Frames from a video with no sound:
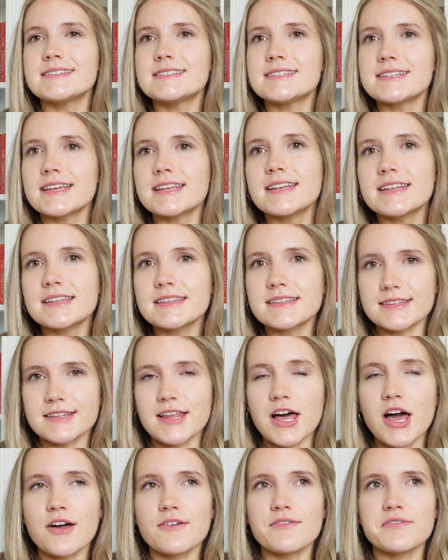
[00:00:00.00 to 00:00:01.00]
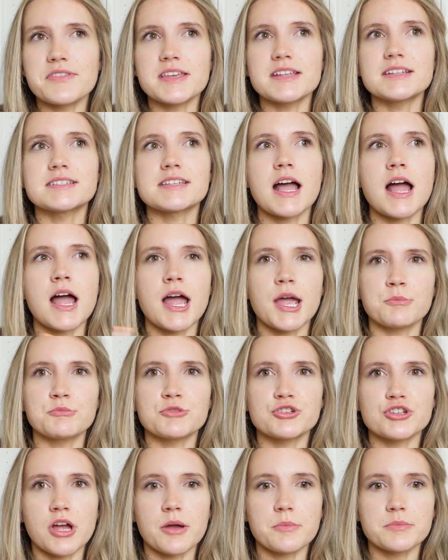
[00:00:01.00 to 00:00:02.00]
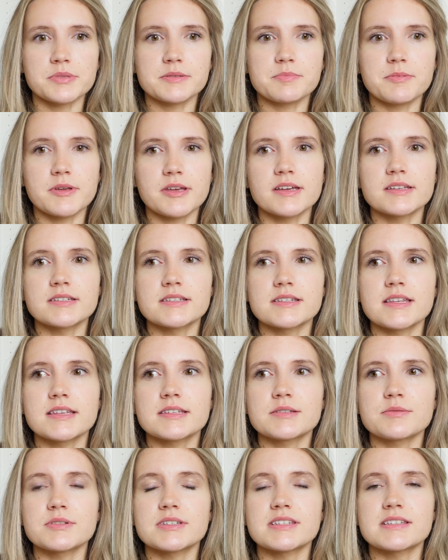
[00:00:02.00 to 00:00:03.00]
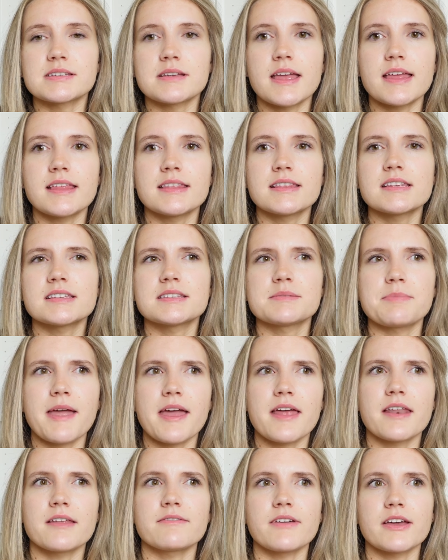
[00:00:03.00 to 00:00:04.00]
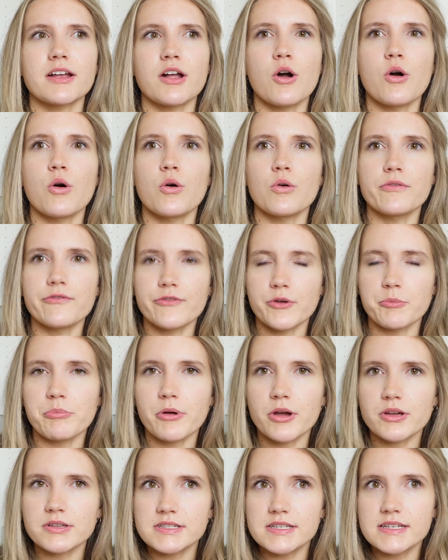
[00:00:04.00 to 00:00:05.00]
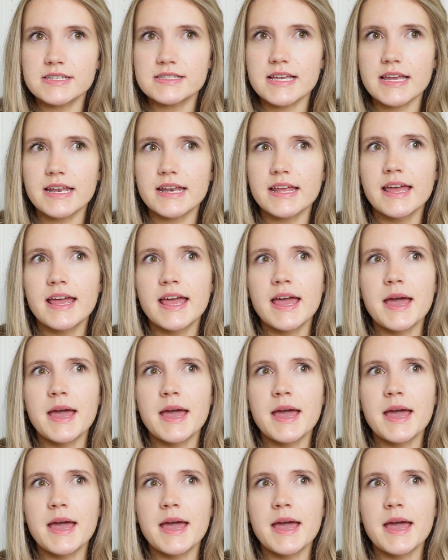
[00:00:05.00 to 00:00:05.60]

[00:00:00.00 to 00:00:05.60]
didn't love the time jumps because this was in the span of like a whole football season